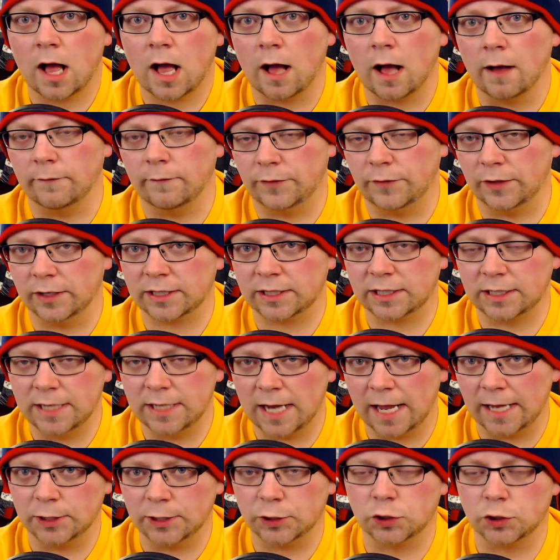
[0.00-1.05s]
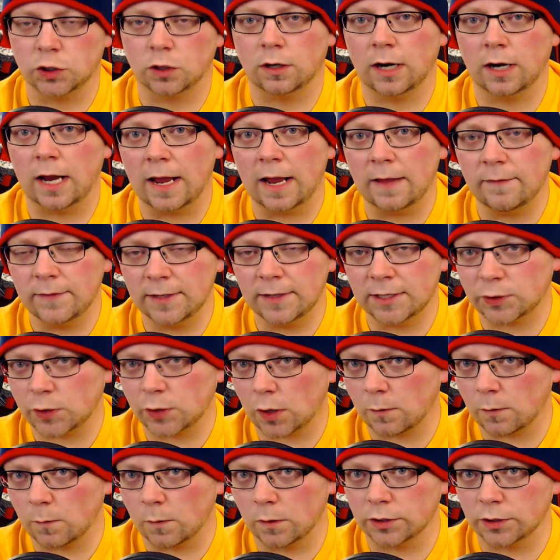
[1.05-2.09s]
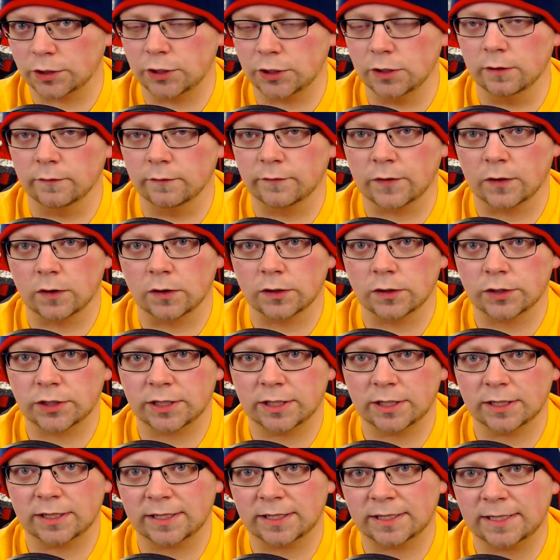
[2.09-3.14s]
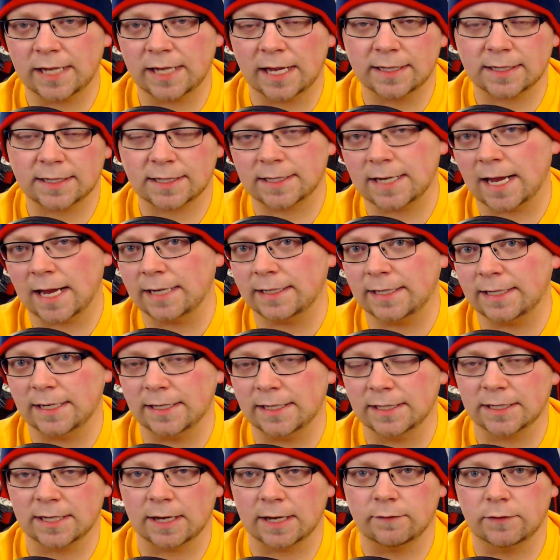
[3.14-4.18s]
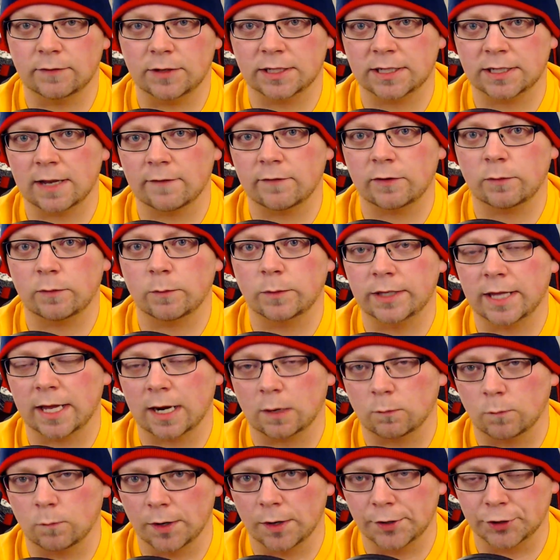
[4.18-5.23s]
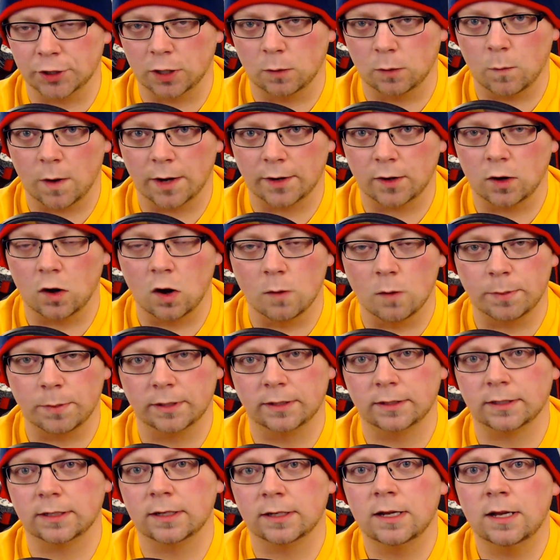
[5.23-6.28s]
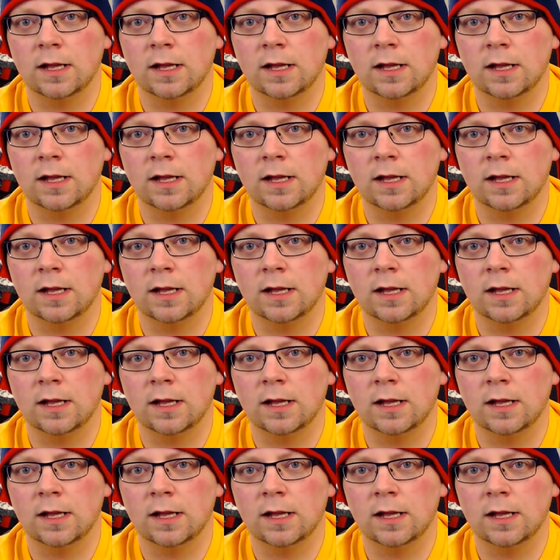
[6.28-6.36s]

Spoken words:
of this nature in the Star Wars universe since 1977 when that original one opened.